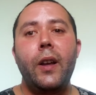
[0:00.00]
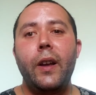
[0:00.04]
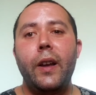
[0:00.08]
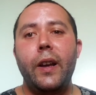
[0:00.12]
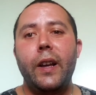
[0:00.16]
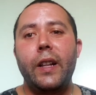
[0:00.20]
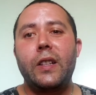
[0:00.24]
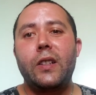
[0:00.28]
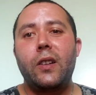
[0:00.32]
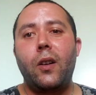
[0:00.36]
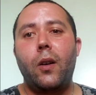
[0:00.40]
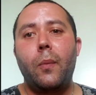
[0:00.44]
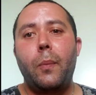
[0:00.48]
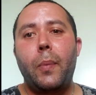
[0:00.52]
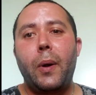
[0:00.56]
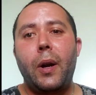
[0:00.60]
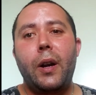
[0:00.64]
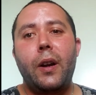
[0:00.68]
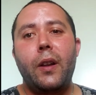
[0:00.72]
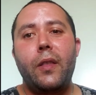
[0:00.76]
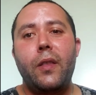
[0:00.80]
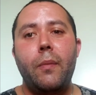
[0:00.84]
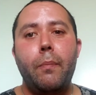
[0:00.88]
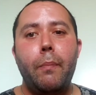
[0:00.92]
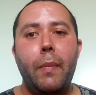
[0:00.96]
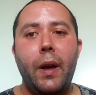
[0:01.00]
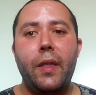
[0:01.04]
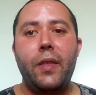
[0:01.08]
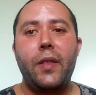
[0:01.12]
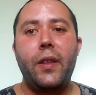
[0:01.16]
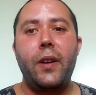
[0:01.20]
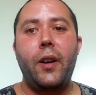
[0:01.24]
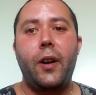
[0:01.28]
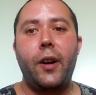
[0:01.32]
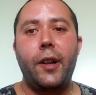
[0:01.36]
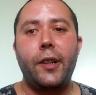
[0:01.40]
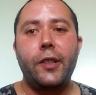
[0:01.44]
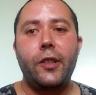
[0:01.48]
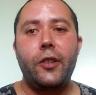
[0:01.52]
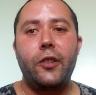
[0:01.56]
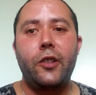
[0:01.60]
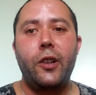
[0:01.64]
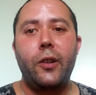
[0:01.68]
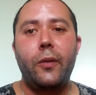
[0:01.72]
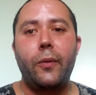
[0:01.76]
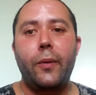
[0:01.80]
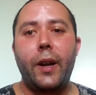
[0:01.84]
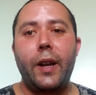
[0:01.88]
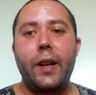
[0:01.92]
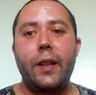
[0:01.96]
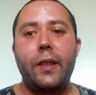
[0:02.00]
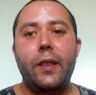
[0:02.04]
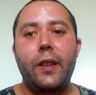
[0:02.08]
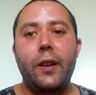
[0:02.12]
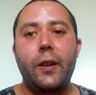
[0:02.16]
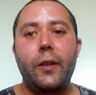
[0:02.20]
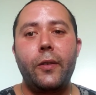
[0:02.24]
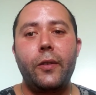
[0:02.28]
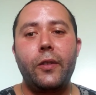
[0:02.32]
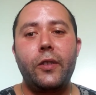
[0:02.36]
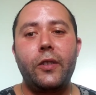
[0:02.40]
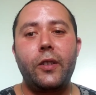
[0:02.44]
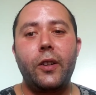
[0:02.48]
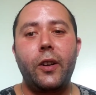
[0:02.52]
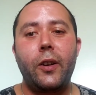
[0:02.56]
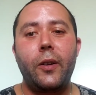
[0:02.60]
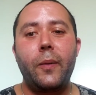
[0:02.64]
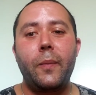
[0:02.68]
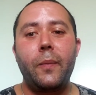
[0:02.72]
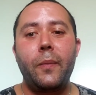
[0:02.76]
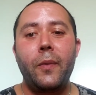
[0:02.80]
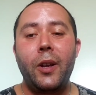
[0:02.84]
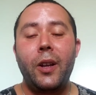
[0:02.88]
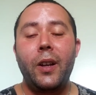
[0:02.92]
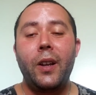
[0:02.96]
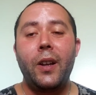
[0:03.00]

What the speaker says: It's all part of the methodology, right, though? So